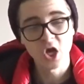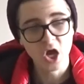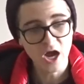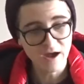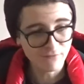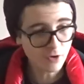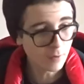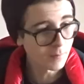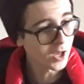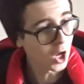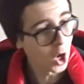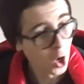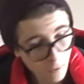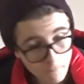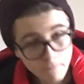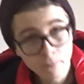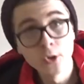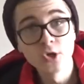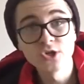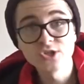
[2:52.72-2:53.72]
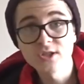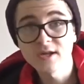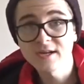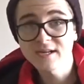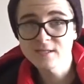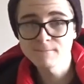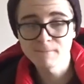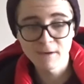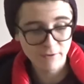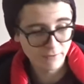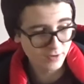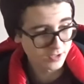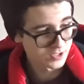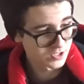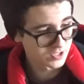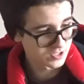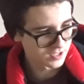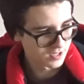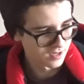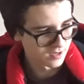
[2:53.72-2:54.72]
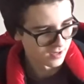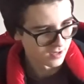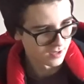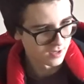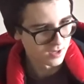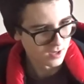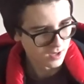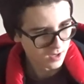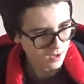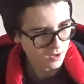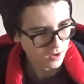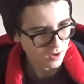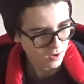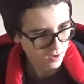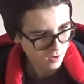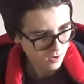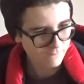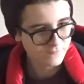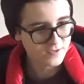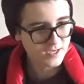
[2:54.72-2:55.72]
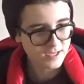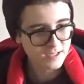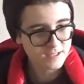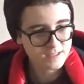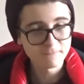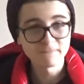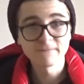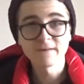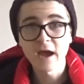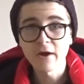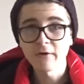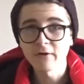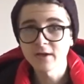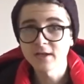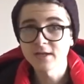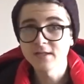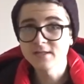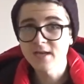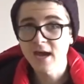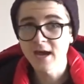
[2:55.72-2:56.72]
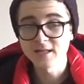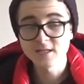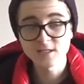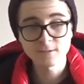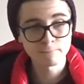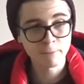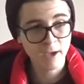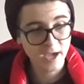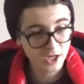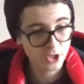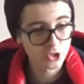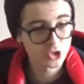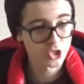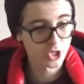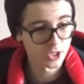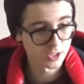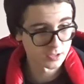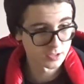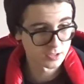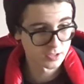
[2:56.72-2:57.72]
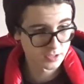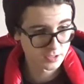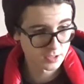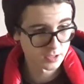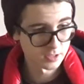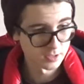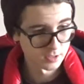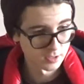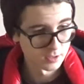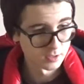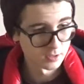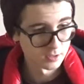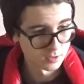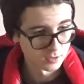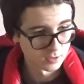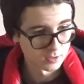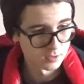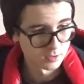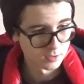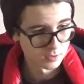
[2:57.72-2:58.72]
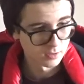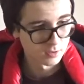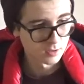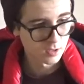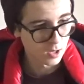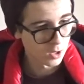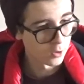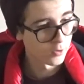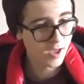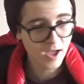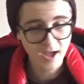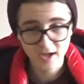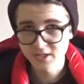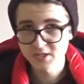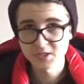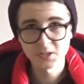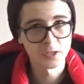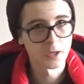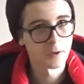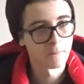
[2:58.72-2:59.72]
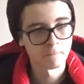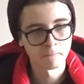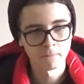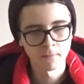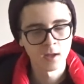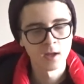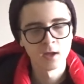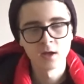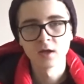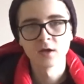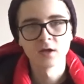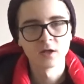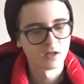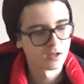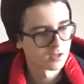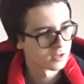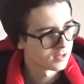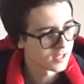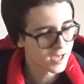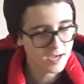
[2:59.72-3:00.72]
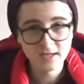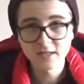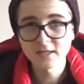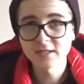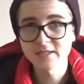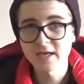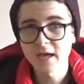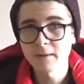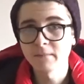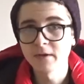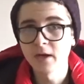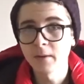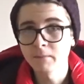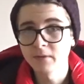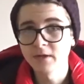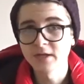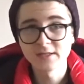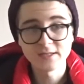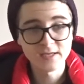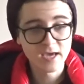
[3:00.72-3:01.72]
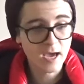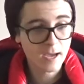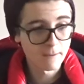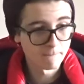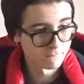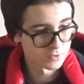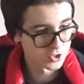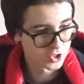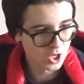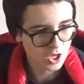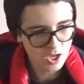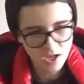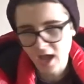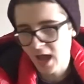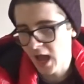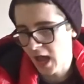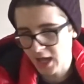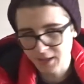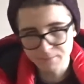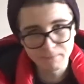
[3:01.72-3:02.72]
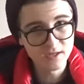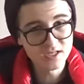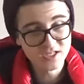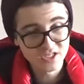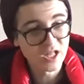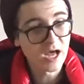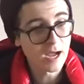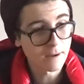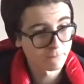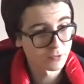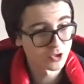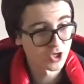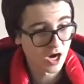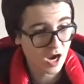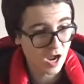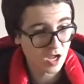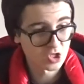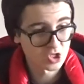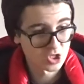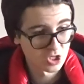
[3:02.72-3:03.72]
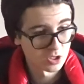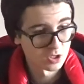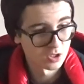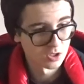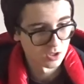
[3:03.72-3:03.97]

I've got my own personal experience of taking some very intense pictures. Oh yes, ladies, hit me up in your DMs, add my Snapchat,